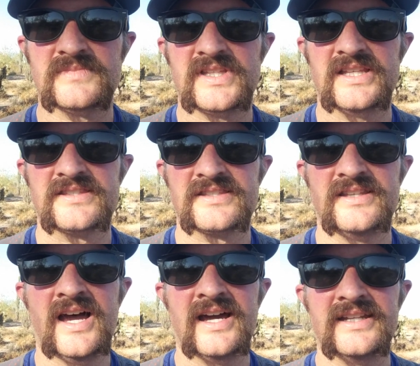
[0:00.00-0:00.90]
it's
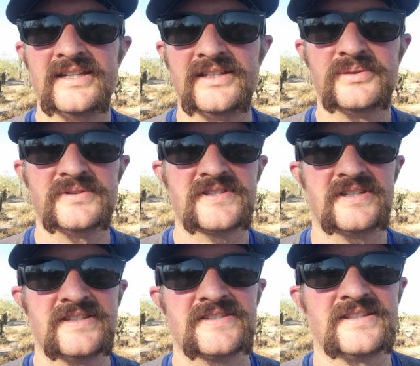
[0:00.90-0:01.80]
not any
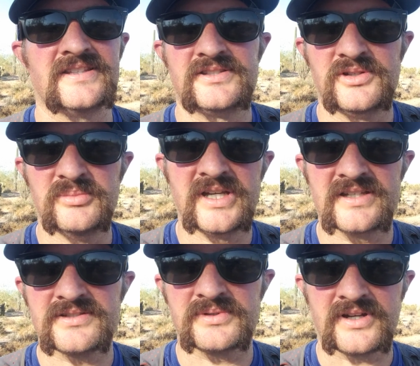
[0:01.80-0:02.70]
coincidence that the two
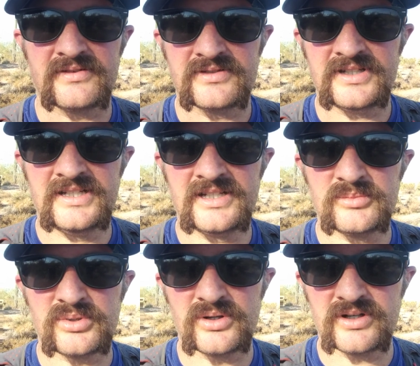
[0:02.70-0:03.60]
biggest recovery
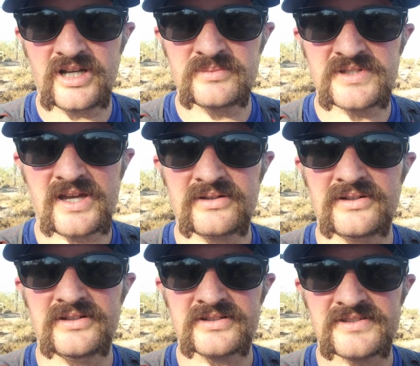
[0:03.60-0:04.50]
programs,
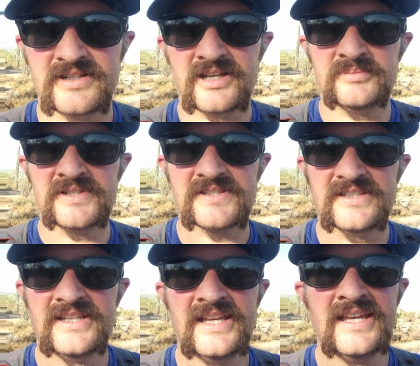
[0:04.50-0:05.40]
Alcoholics Anonymous
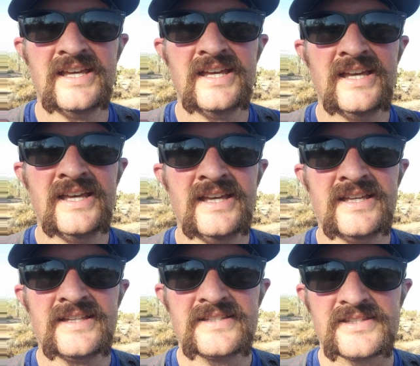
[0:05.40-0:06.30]
and
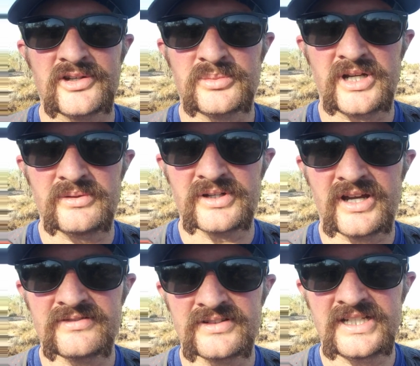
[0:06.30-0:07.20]
Celebrate
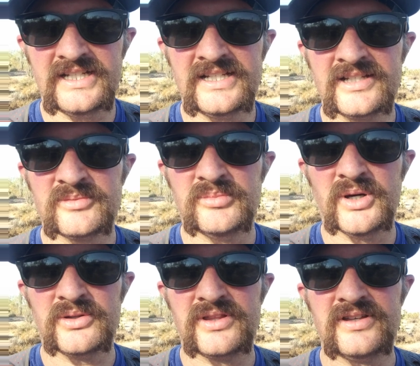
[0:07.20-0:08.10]
Recovery,
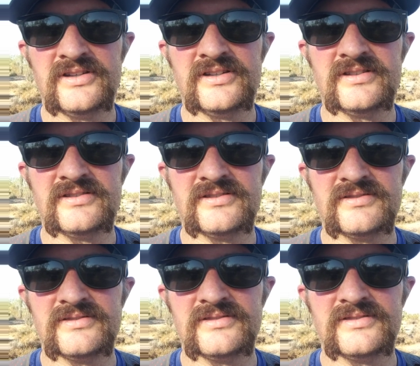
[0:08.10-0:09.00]
both
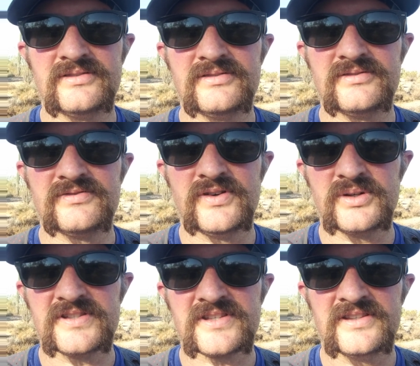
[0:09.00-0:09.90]

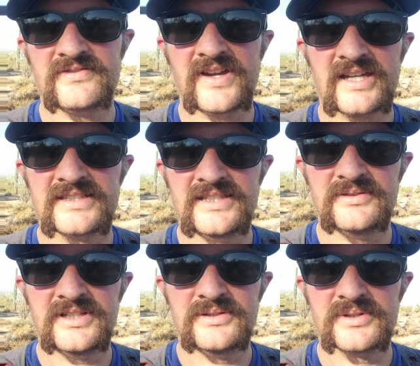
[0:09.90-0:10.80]
focus on the fact that you
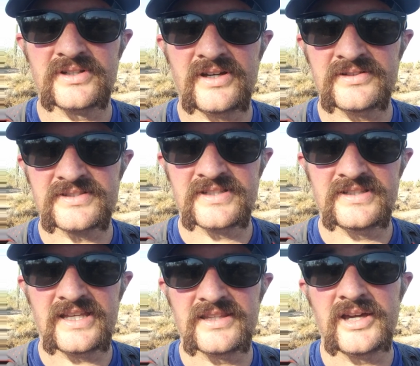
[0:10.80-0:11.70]
need to acknowledge
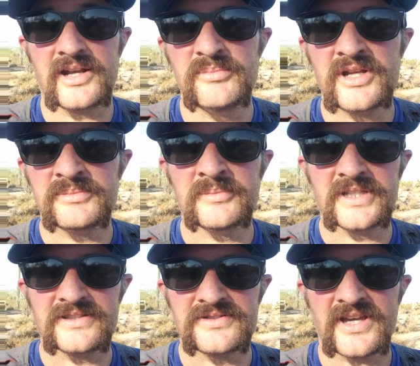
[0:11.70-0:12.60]
that at a minimum
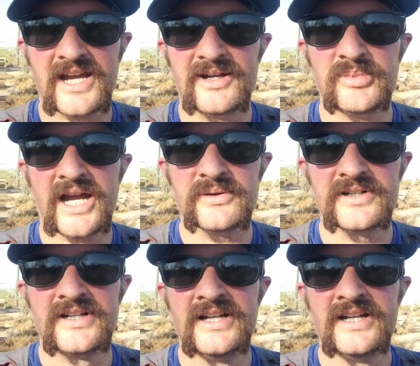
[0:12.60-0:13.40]
that there's a higher power,